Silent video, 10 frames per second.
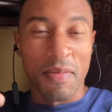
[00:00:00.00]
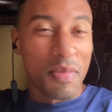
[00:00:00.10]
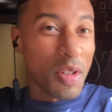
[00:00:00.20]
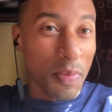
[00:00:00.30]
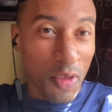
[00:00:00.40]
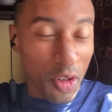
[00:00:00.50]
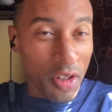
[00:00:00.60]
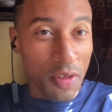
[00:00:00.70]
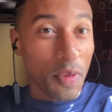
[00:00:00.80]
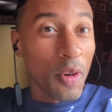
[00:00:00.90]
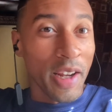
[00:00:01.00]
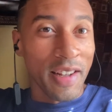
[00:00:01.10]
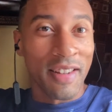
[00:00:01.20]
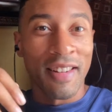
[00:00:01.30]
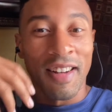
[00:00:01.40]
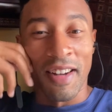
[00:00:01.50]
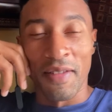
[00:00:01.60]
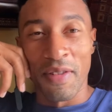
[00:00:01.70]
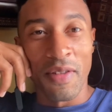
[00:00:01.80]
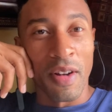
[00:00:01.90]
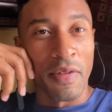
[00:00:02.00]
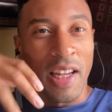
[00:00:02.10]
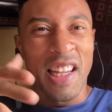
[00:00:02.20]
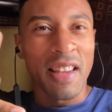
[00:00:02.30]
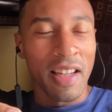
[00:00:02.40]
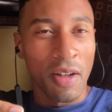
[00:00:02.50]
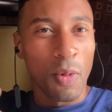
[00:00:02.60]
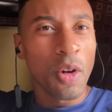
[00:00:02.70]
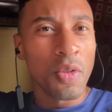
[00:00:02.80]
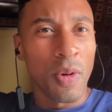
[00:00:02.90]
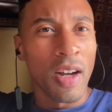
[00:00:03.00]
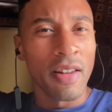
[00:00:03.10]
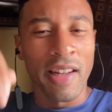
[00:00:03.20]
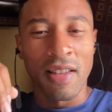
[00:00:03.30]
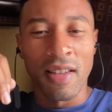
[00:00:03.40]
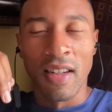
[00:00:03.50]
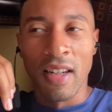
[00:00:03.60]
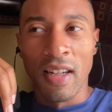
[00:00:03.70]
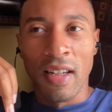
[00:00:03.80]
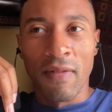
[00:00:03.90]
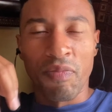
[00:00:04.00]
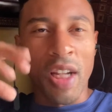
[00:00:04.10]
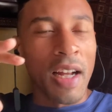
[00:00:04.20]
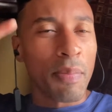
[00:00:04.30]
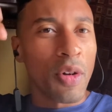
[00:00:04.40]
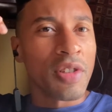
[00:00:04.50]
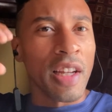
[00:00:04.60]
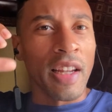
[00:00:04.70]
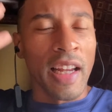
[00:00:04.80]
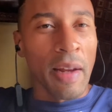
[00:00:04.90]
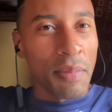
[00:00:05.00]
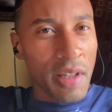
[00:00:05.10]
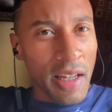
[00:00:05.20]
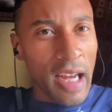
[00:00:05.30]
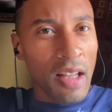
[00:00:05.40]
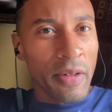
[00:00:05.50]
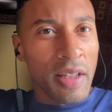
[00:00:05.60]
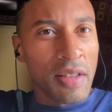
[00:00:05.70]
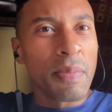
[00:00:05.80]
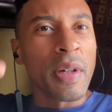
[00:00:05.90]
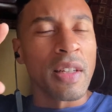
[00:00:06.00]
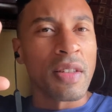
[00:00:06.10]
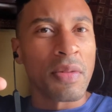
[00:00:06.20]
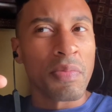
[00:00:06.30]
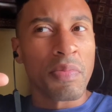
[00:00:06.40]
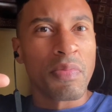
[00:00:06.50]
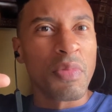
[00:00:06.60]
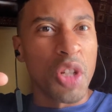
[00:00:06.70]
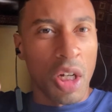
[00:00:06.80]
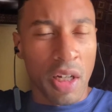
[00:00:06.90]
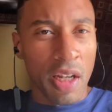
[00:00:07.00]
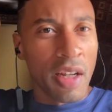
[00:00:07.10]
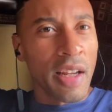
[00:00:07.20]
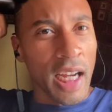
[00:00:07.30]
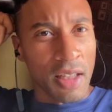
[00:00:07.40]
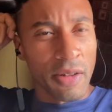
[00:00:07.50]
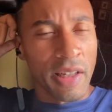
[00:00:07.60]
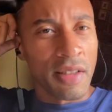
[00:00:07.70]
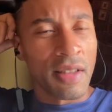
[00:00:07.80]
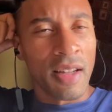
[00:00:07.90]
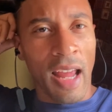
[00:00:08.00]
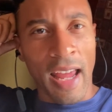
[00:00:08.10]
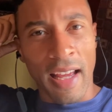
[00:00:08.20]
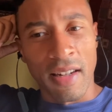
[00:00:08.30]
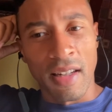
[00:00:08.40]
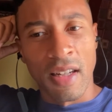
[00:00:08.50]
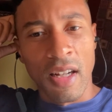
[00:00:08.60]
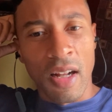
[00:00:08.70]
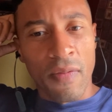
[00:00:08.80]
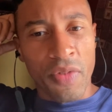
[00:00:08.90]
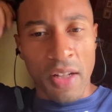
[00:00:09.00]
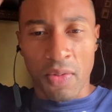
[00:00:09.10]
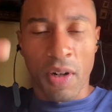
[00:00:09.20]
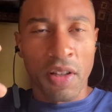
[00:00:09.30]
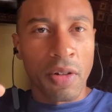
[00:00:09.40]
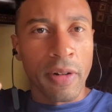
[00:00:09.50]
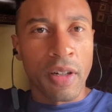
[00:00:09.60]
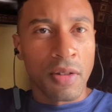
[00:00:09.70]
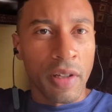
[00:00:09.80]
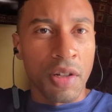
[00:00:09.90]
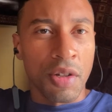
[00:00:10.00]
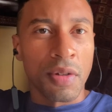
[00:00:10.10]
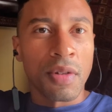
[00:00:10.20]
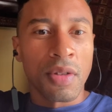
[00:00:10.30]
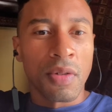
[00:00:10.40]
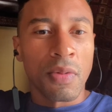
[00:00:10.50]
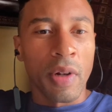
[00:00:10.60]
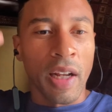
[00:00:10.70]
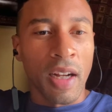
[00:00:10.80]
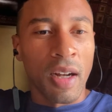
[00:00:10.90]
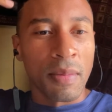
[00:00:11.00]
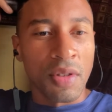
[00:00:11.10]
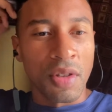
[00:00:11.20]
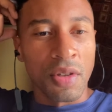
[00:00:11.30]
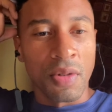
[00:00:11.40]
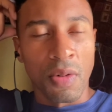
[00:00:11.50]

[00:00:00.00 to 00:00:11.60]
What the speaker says: devoid of anything worthwhile. It's not per se empty calories, but it's junk calories. And that's one of the critical issues when it comes to